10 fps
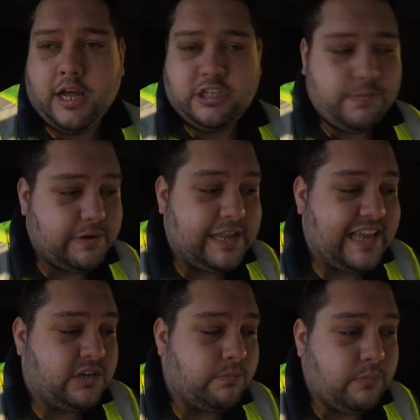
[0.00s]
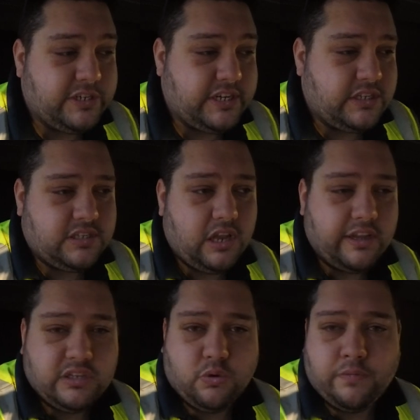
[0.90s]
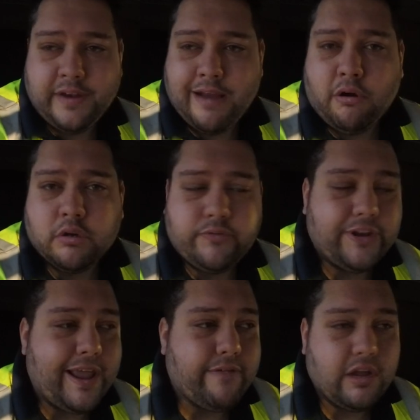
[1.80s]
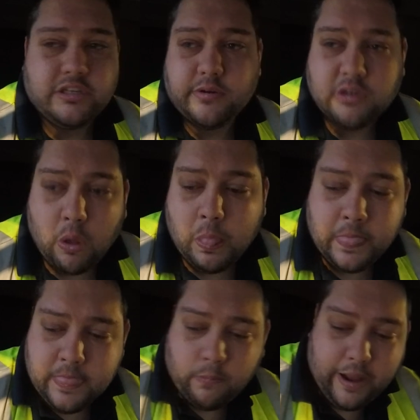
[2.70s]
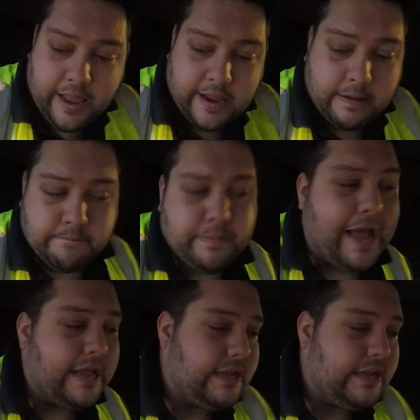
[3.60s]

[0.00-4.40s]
Chipping Campden, which is like sort of near Oxford area, so it's on the way back.